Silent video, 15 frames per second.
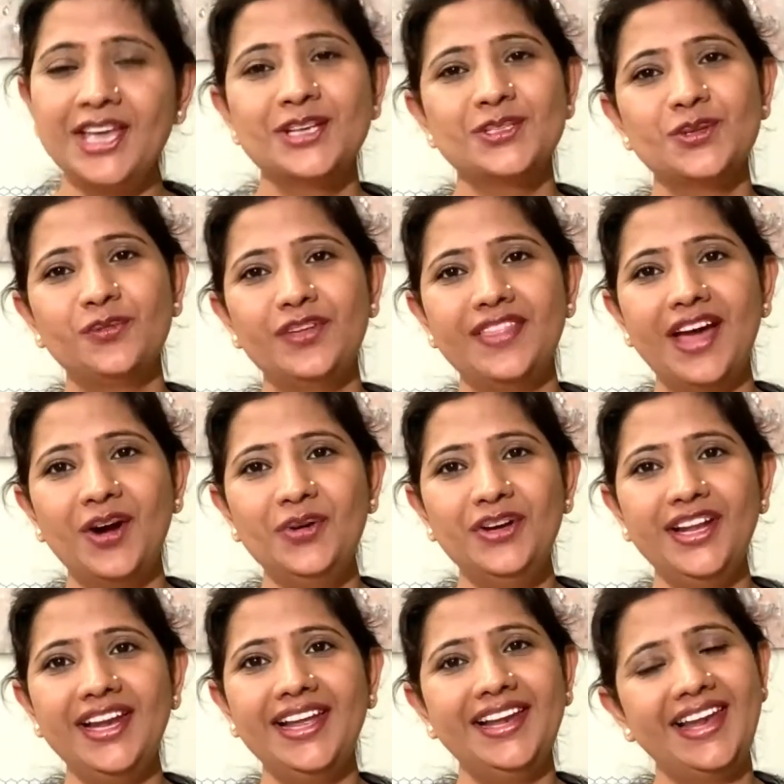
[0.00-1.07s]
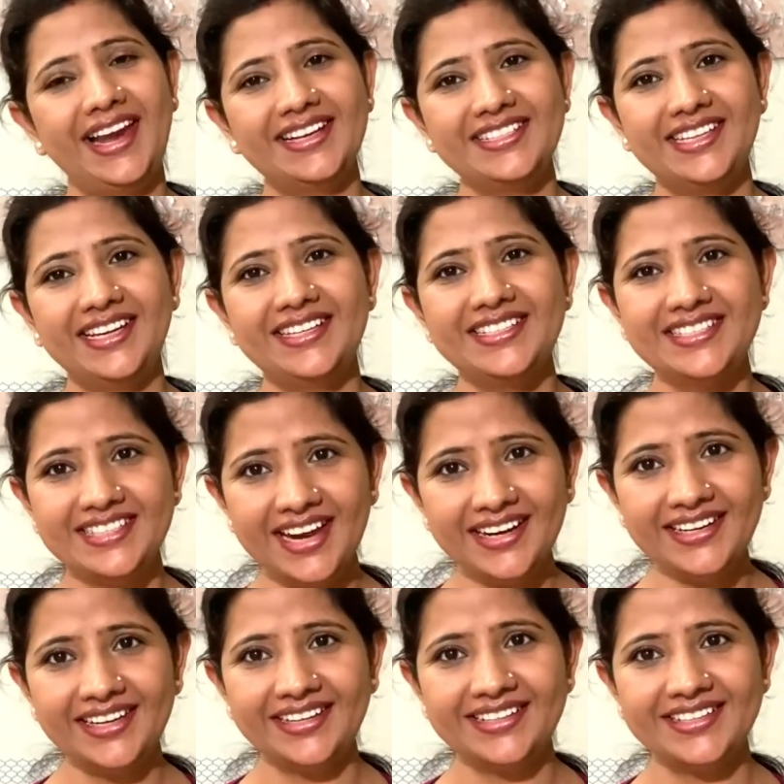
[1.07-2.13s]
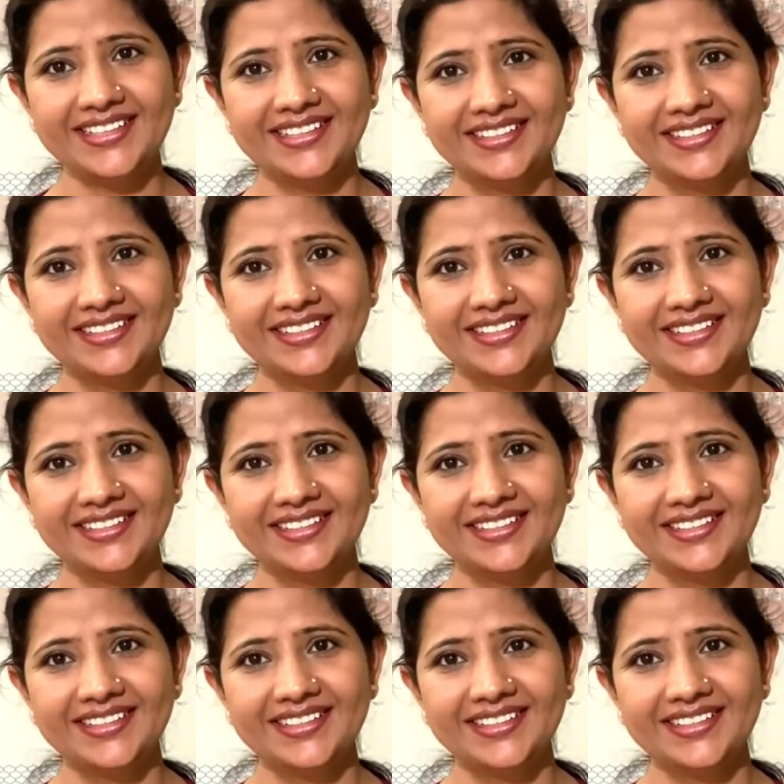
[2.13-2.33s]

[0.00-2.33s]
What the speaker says: So without delay, let's get started.